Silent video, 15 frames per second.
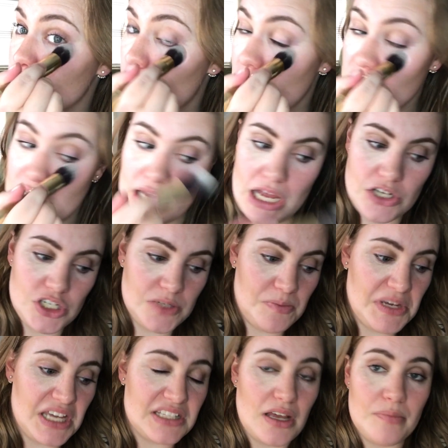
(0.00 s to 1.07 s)
brightening, and just
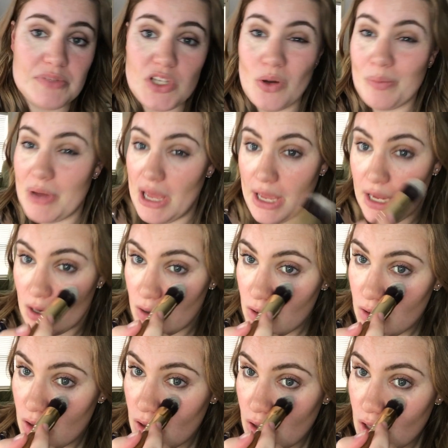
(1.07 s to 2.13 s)
because I'm so
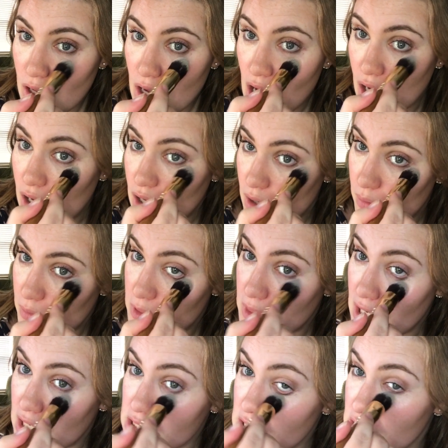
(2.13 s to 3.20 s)
pale that
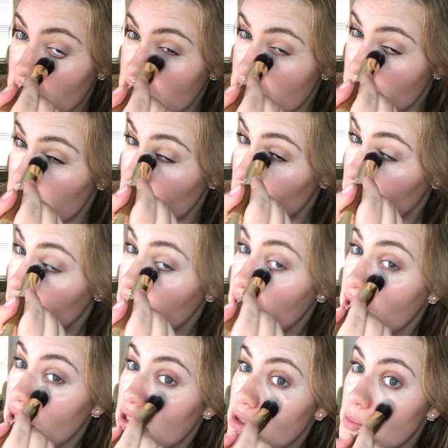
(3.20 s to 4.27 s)
I need it to be a
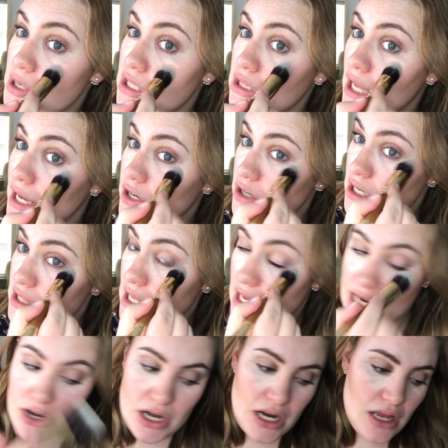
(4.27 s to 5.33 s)
little bit lighter in that
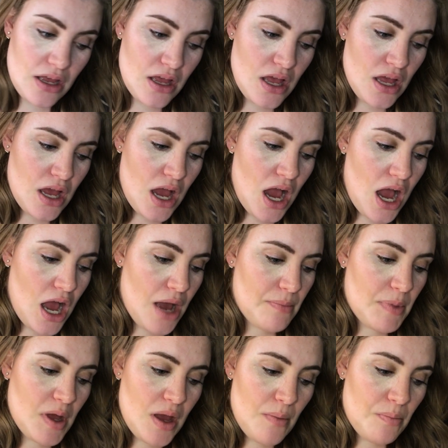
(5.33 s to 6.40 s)
area.
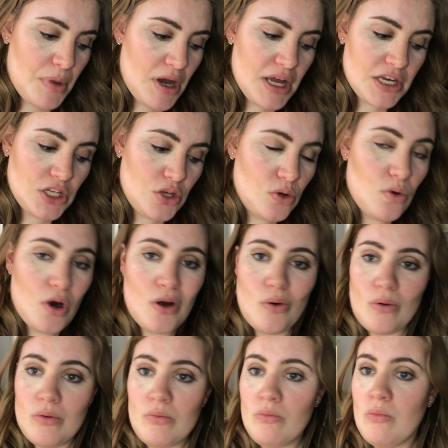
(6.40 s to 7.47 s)
But
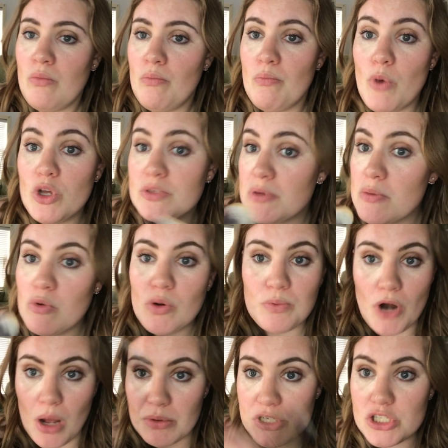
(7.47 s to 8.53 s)
most people will
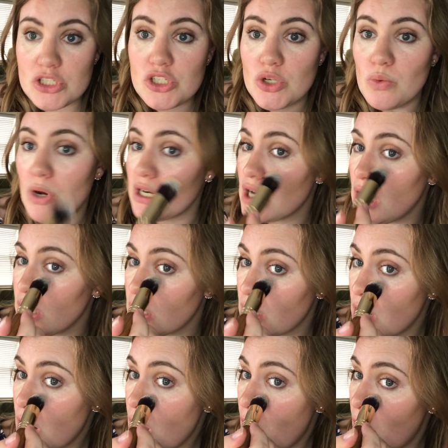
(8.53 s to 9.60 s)
probably just do one color
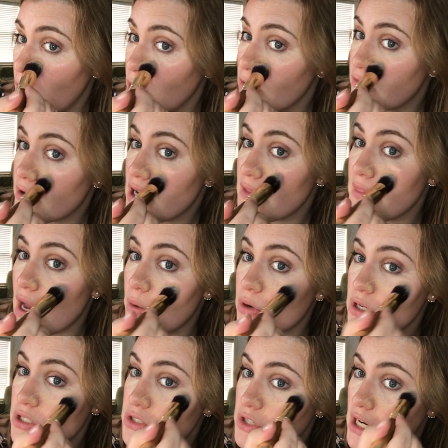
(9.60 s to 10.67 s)
all over, and that
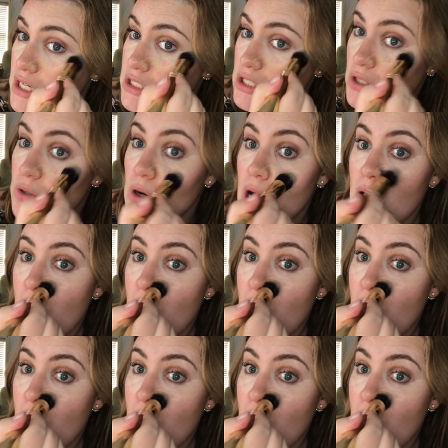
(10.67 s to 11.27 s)
works great too.